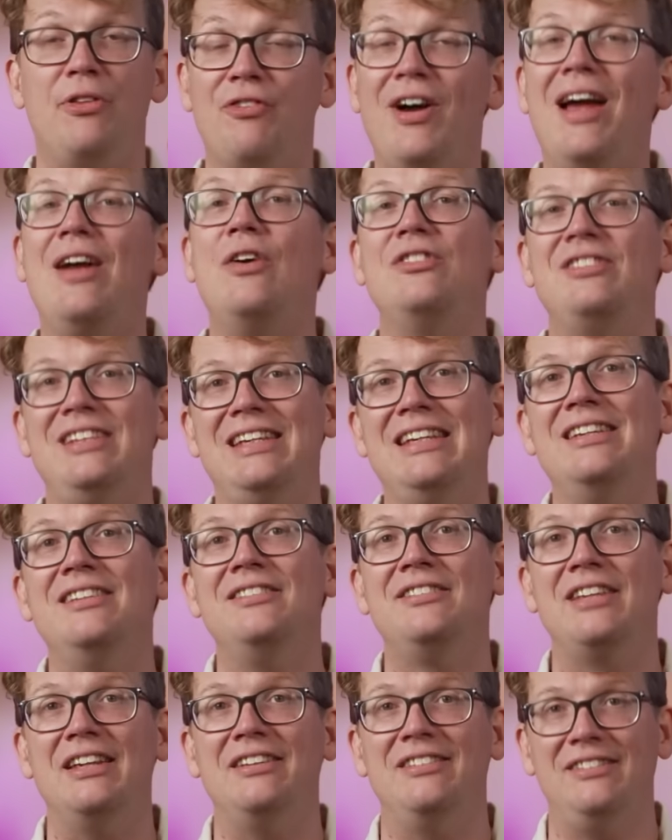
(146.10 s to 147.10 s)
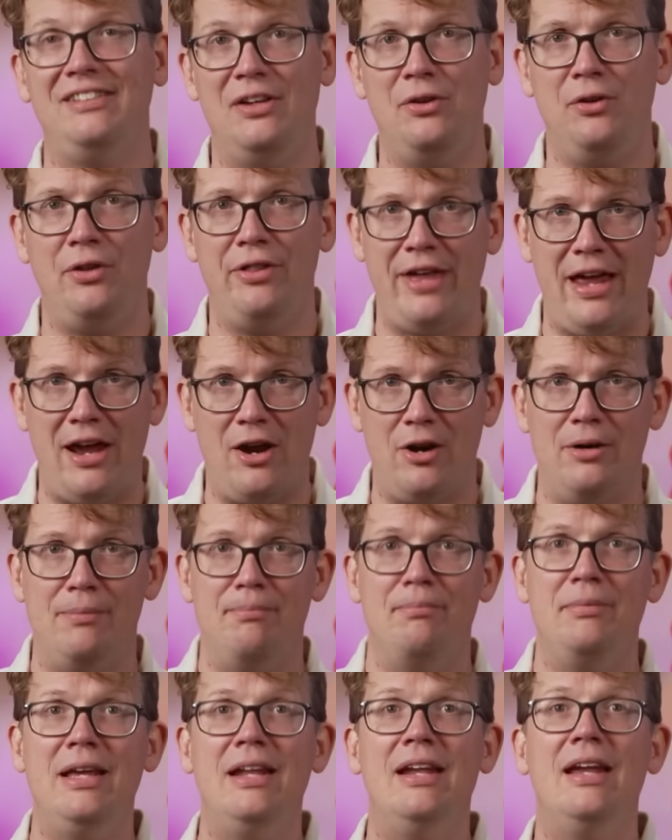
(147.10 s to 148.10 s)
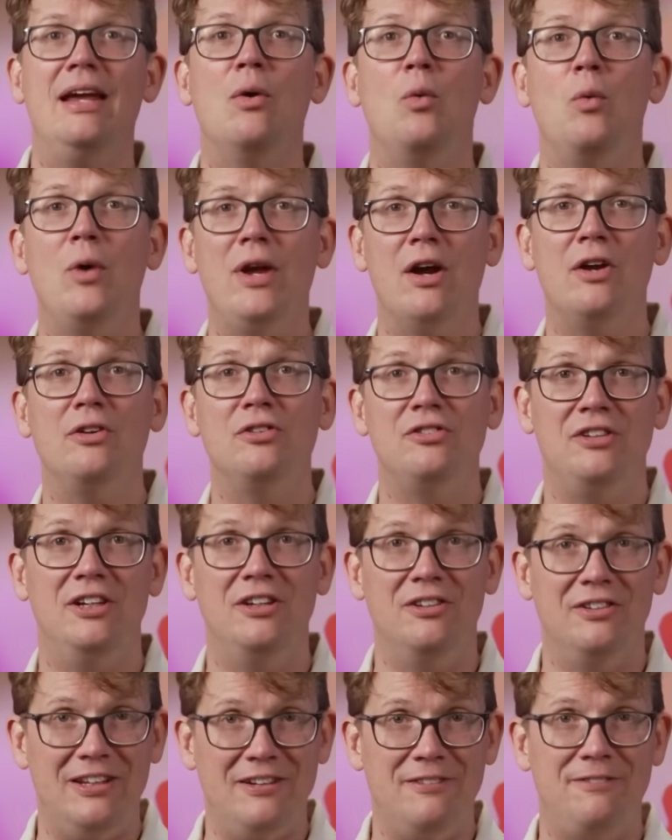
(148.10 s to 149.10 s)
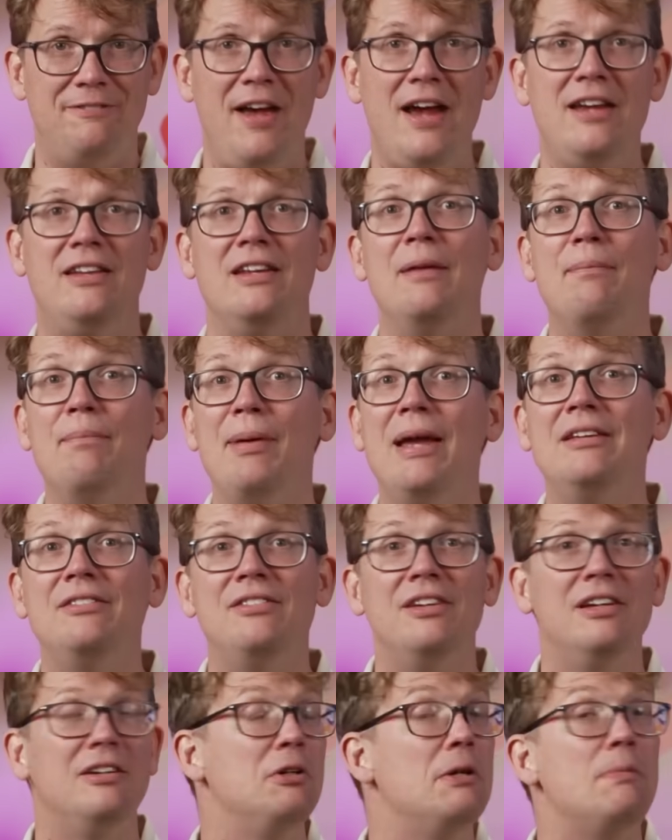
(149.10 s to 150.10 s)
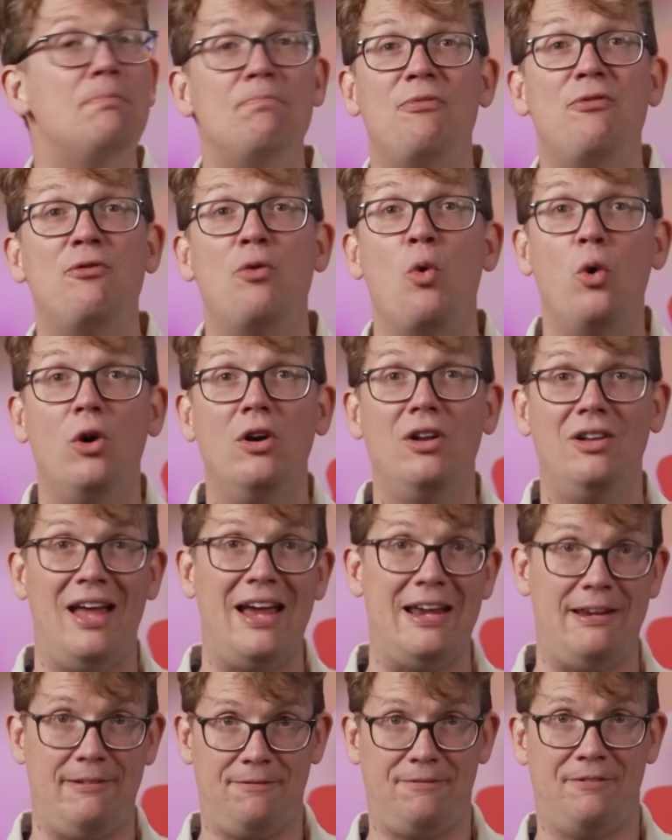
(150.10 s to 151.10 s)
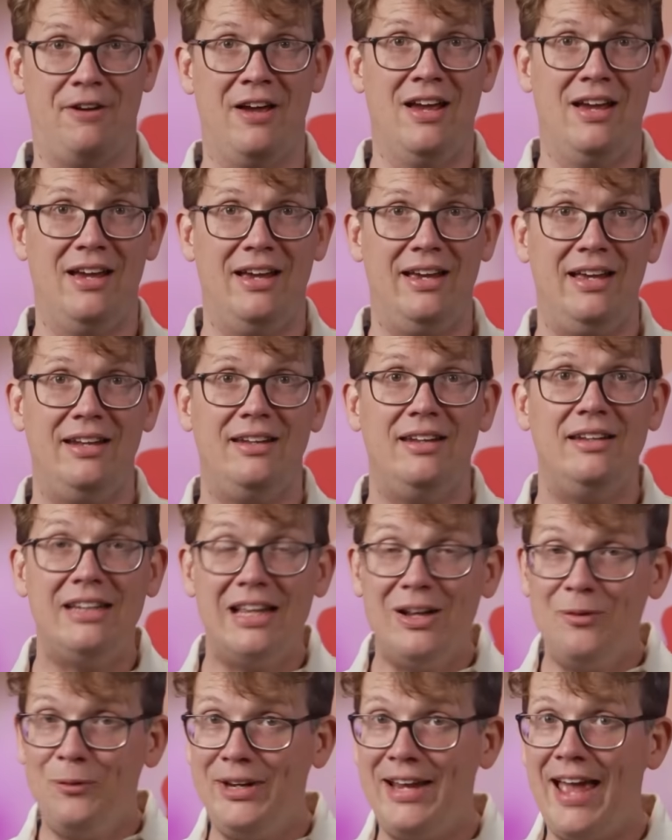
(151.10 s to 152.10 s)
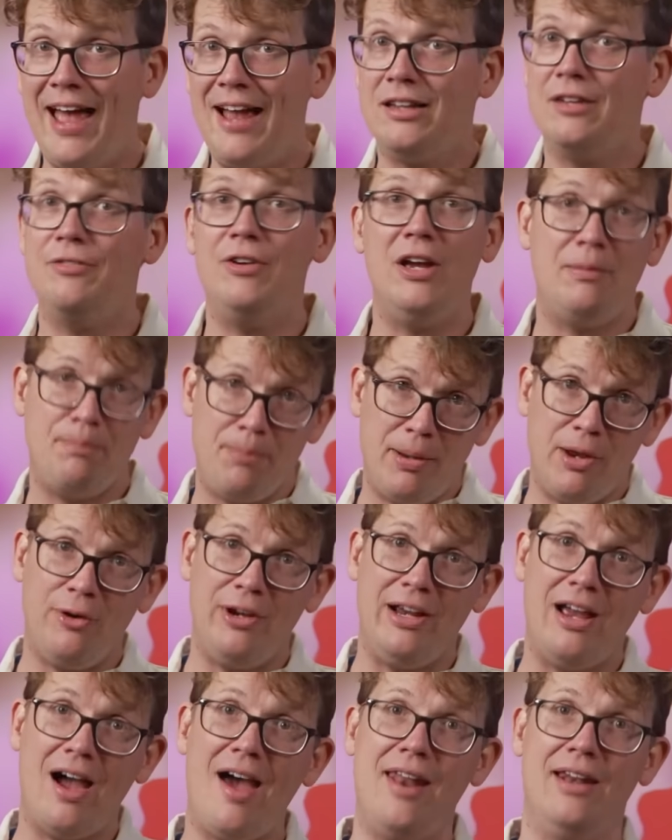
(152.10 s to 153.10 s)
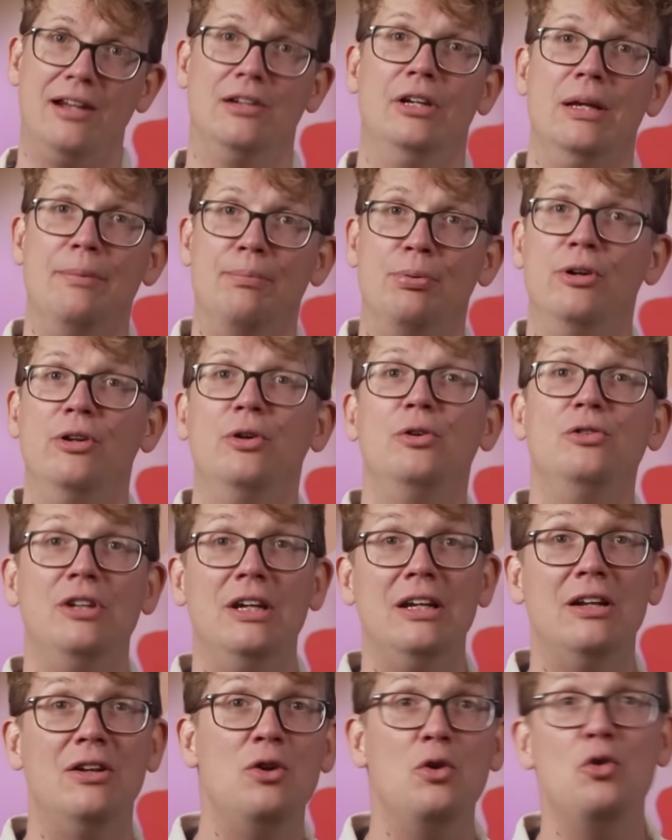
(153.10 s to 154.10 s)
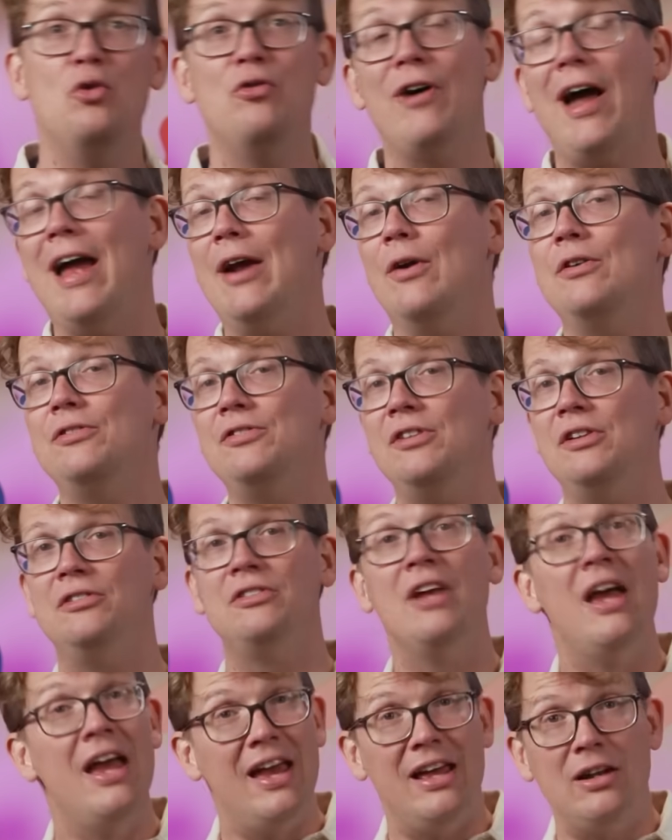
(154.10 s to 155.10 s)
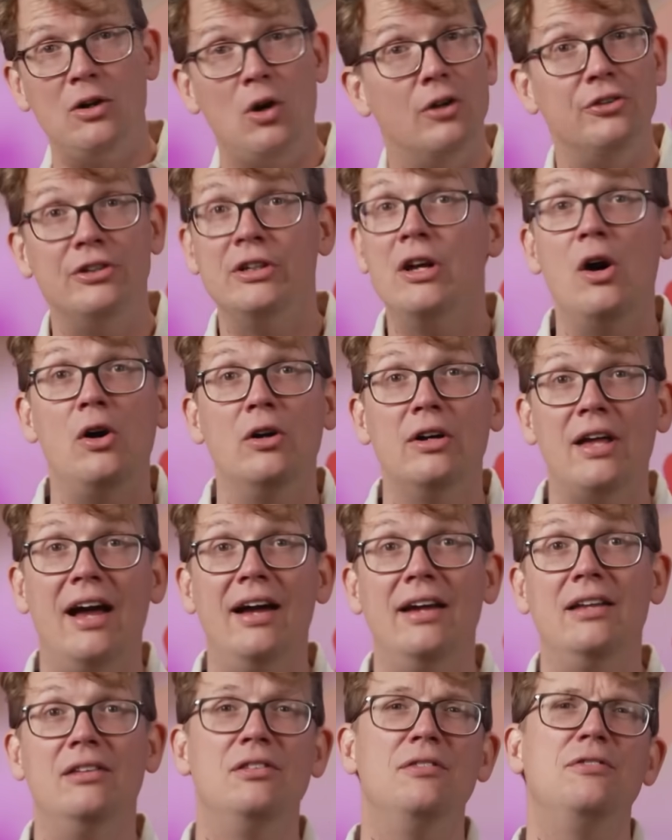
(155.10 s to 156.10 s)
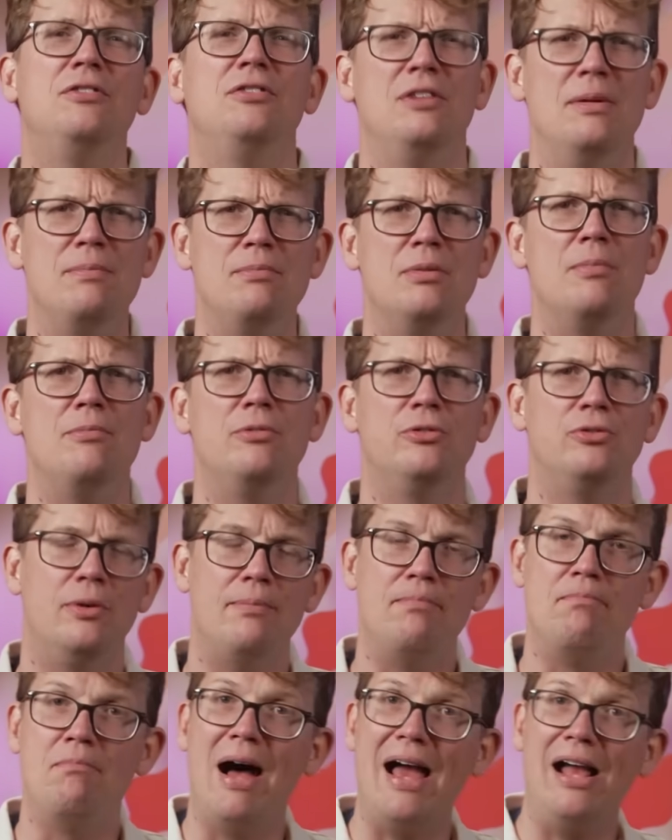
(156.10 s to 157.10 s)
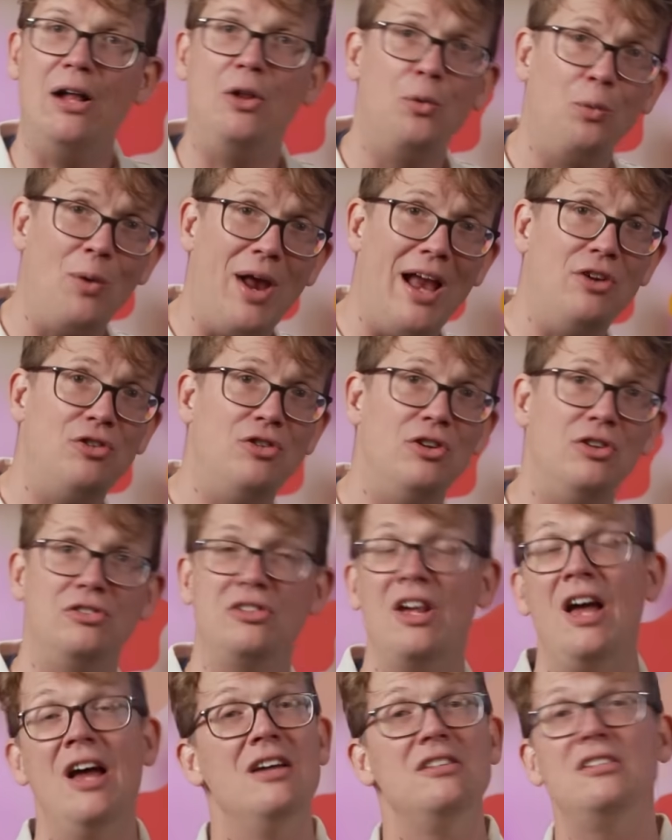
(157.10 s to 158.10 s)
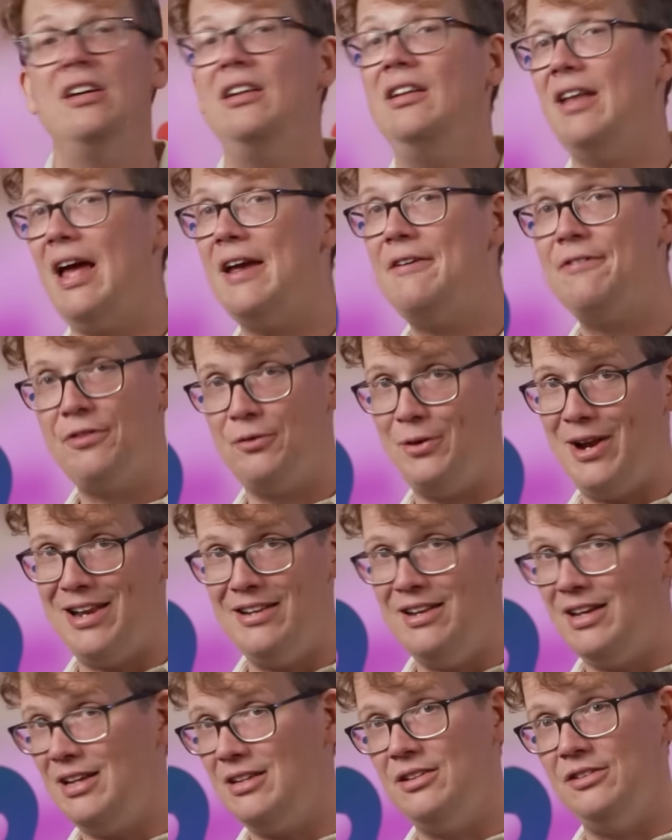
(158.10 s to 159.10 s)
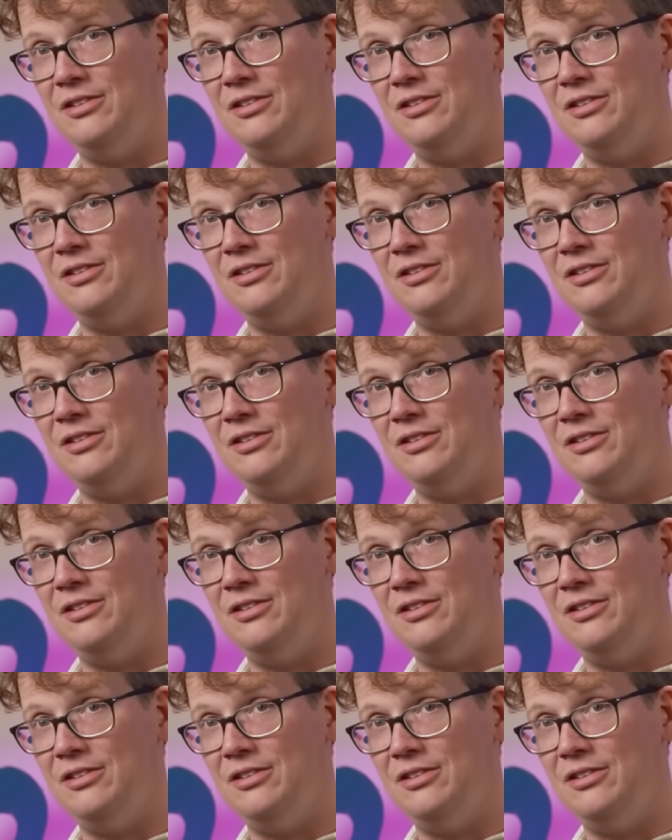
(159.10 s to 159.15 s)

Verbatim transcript: the virus is still there, meaning we are still infected, basically for life. And it can reactivate periodically, producing new viruses and causing all kinds of symptoms from mild rashes to life-threatening